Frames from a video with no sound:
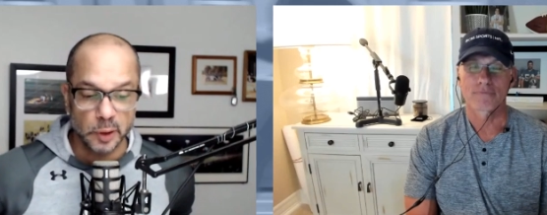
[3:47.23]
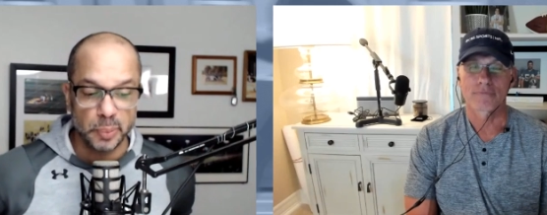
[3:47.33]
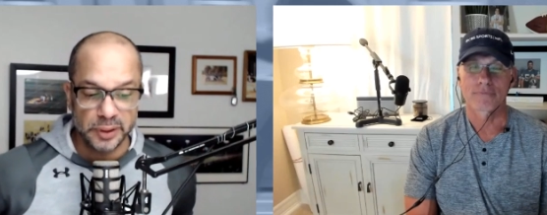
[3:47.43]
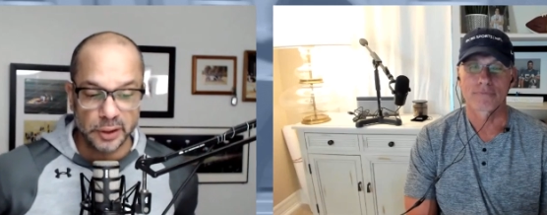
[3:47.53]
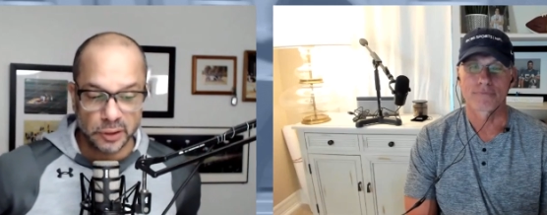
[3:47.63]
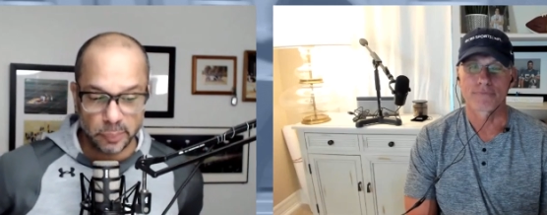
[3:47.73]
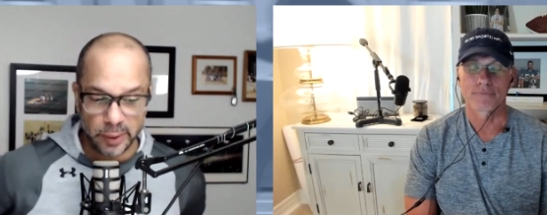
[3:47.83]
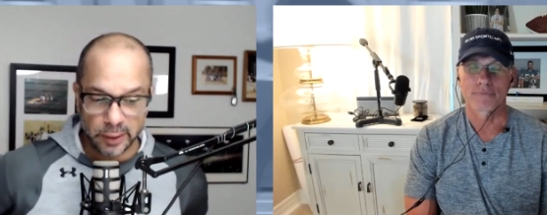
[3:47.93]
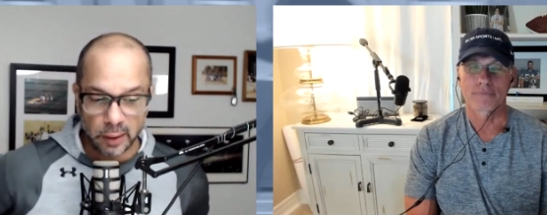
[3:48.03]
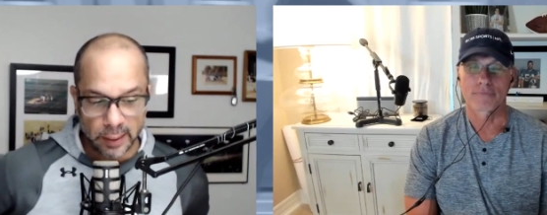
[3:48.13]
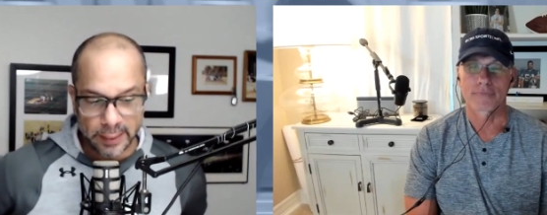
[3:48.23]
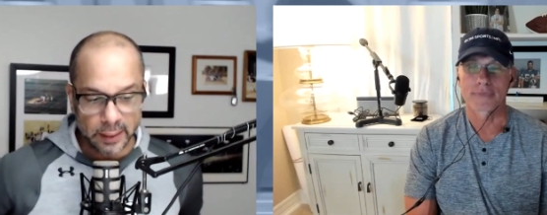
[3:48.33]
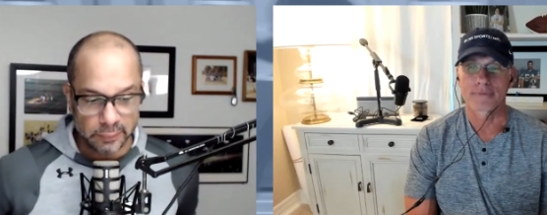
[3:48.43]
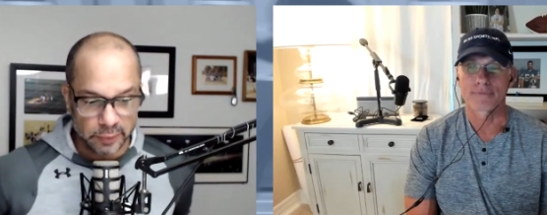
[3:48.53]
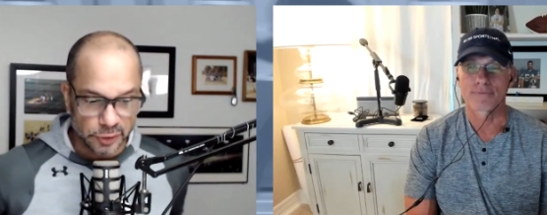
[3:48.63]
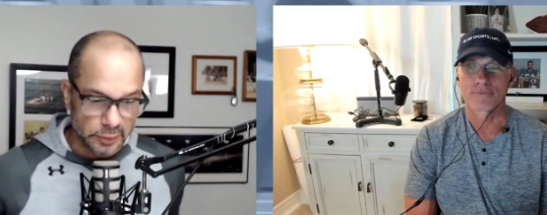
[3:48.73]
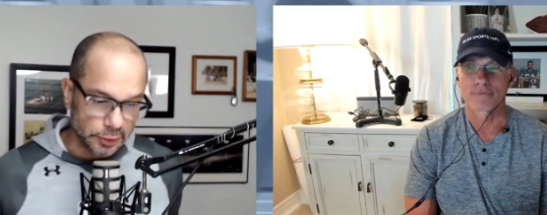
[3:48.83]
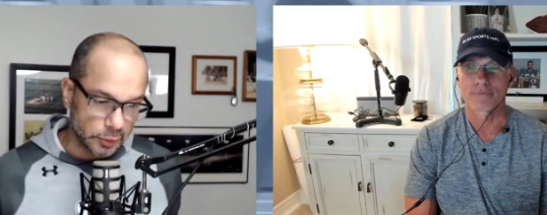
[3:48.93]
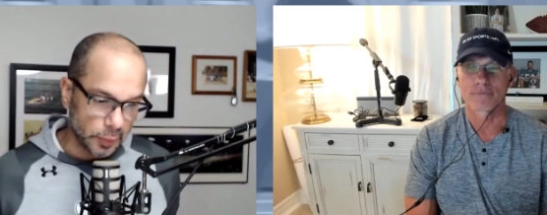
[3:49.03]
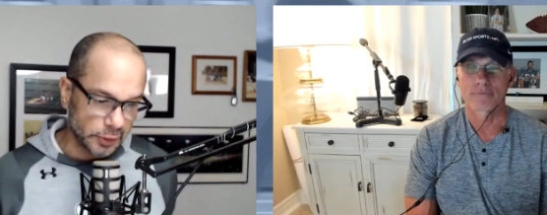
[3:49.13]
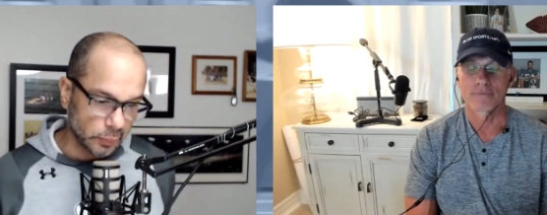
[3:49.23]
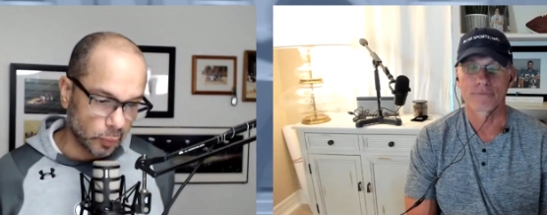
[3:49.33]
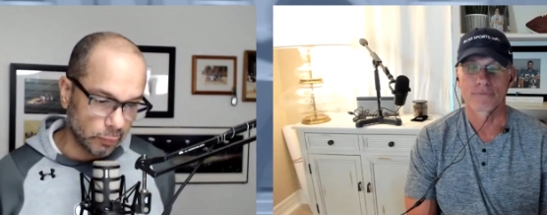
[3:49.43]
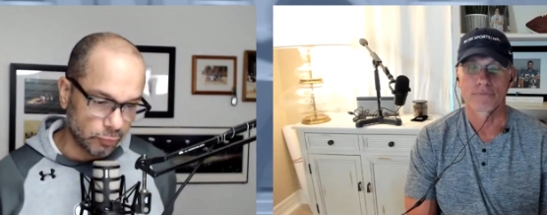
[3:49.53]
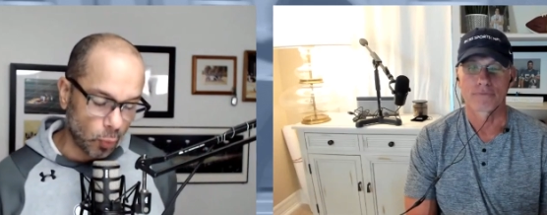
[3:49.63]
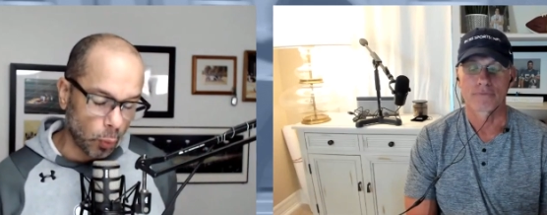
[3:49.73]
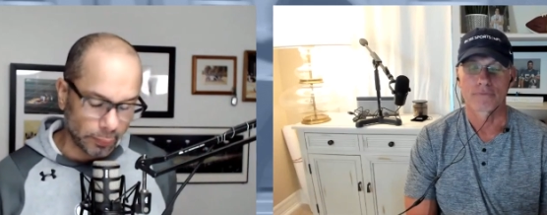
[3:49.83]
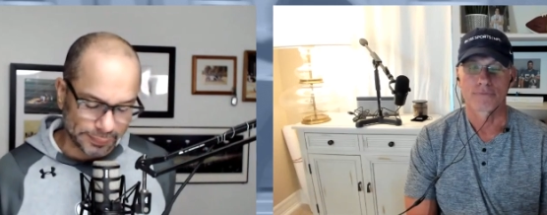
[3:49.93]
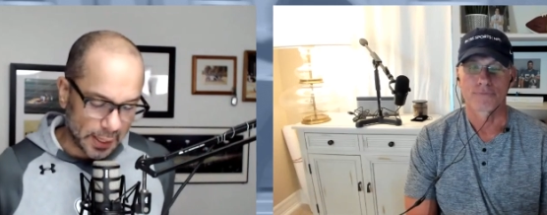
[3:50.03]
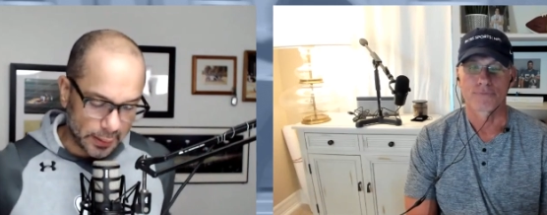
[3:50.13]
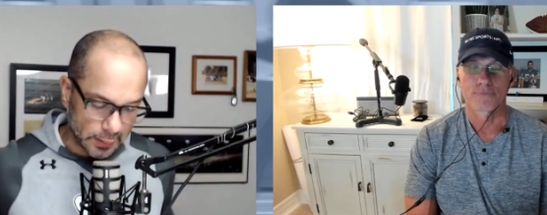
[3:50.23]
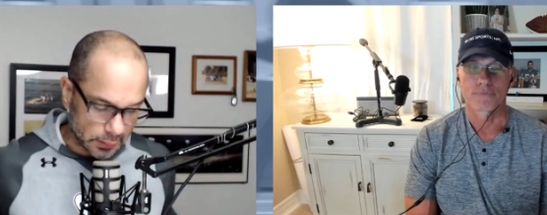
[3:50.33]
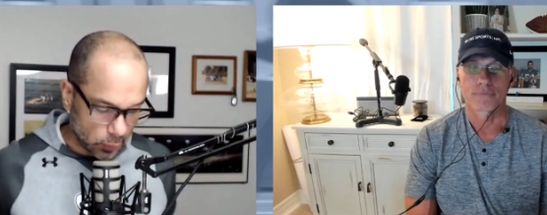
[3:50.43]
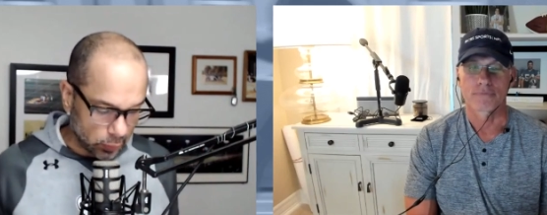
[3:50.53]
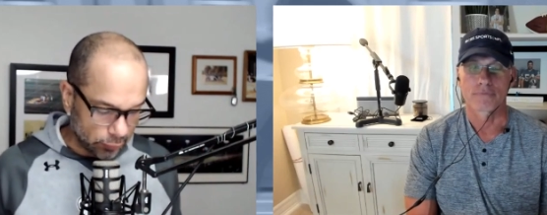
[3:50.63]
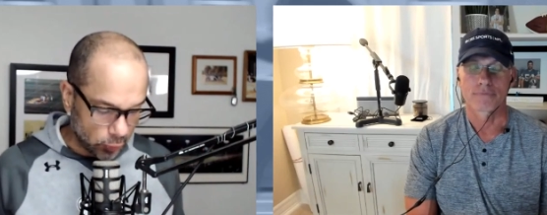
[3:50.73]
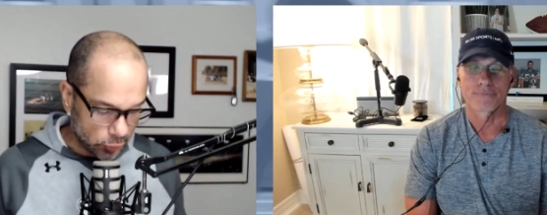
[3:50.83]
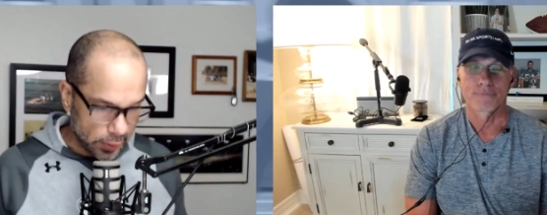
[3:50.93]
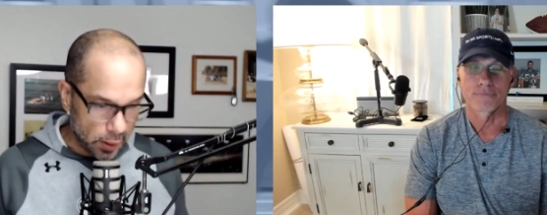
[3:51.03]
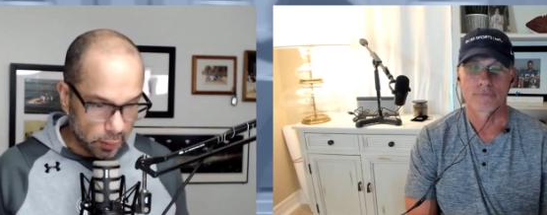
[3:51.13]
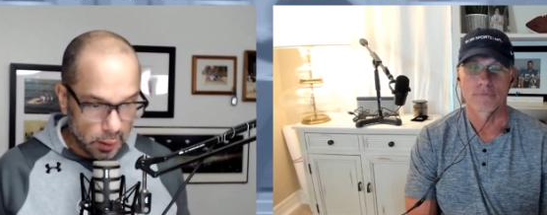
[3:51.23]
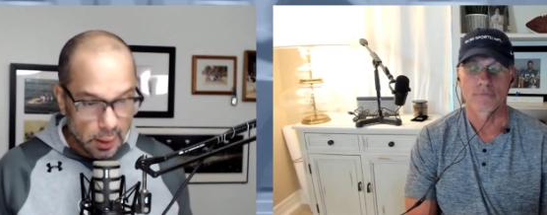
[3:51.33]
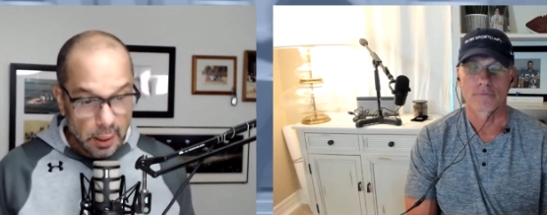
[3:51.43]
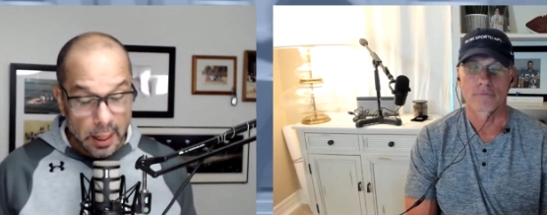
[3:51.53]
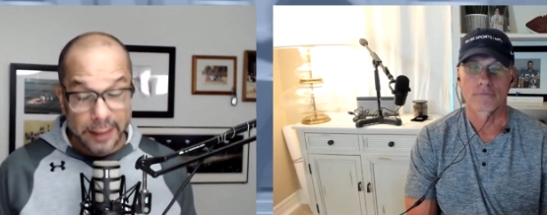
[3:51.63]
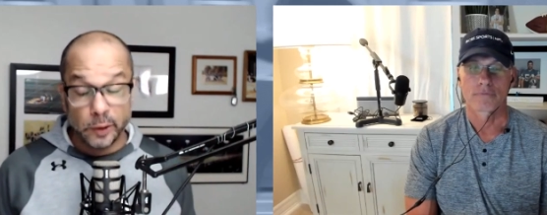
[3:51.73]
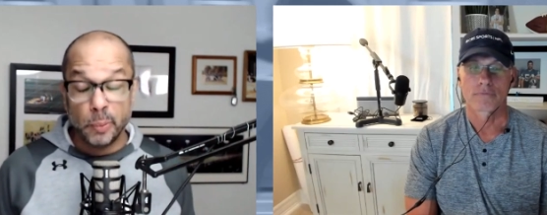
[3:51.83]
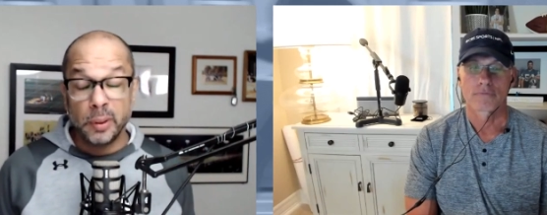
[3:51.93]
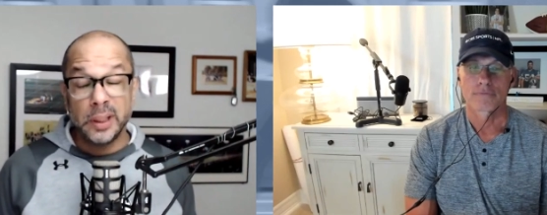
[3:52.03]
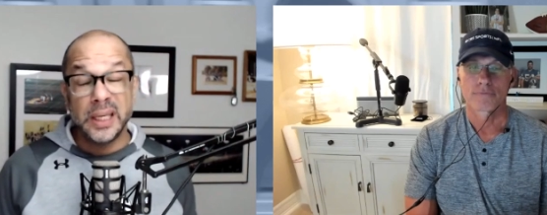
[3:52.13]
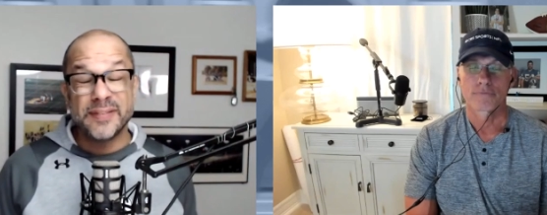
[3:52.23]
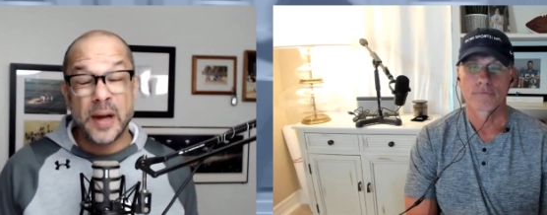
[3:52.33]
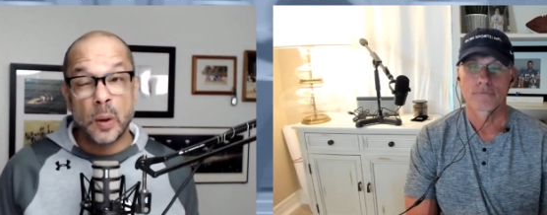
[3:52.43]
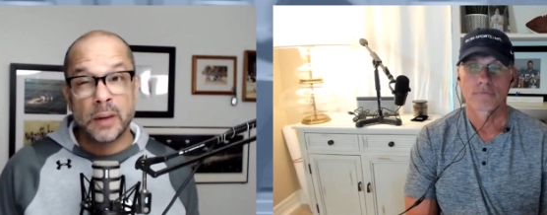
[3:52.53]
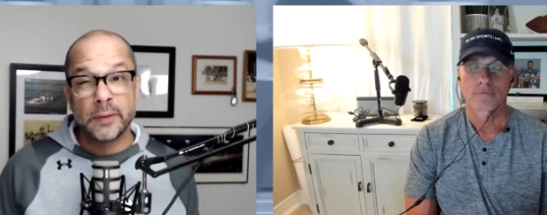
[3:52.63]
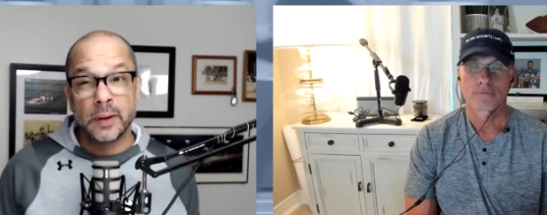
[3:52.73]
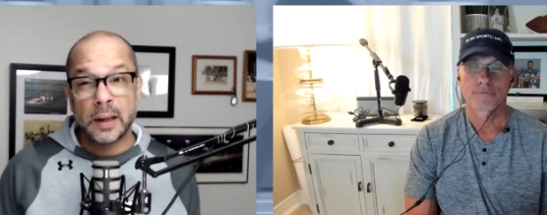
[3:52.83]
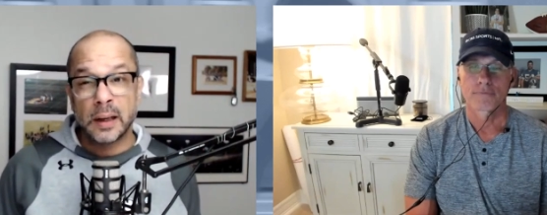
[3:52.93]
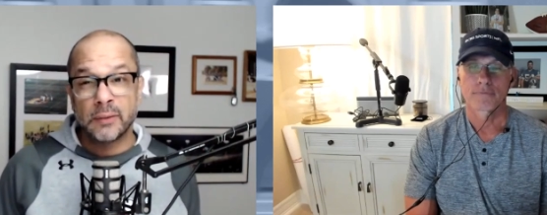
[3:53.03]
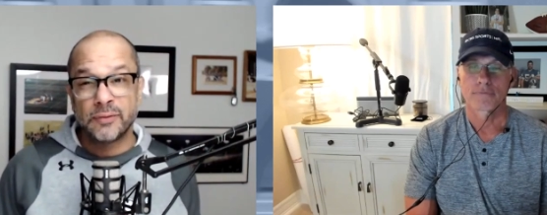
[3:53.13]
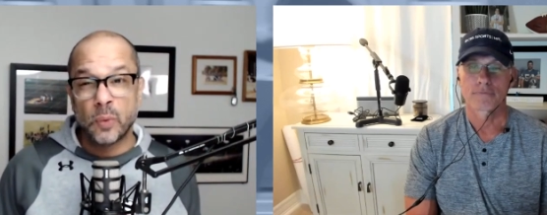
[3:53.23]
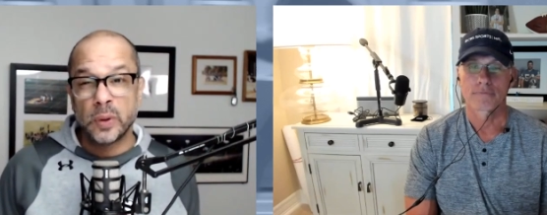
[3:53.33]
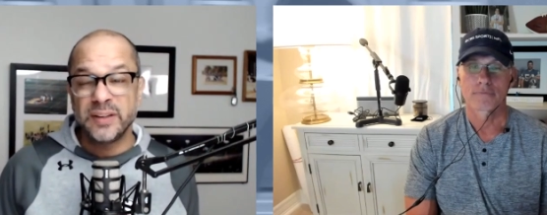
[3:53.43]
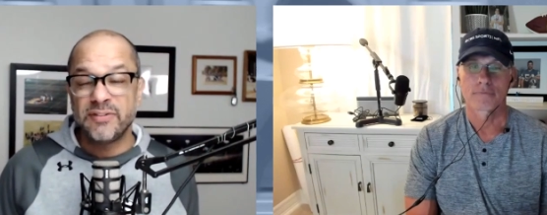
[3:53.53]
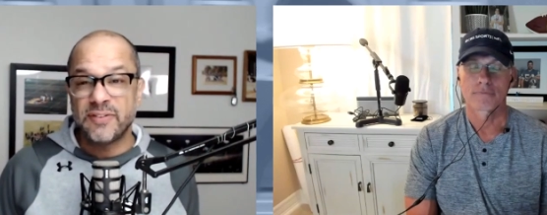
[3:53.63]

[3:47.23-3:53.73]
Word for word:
Speaker 1: potentially be there. I can't envision a situation where 4 tight ends go in the first round. I do believe, however, pick